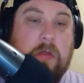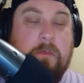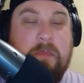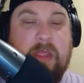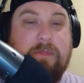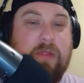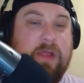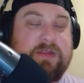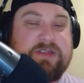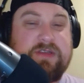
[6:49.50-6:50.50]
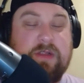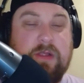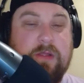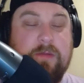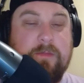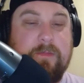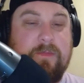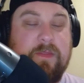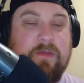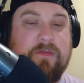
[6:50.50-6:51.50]
B plus,
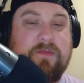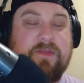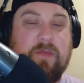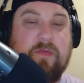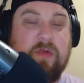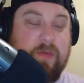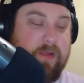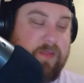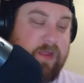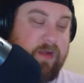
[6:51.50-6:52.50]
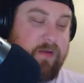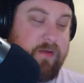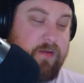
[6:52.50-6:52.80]
somewhere around there.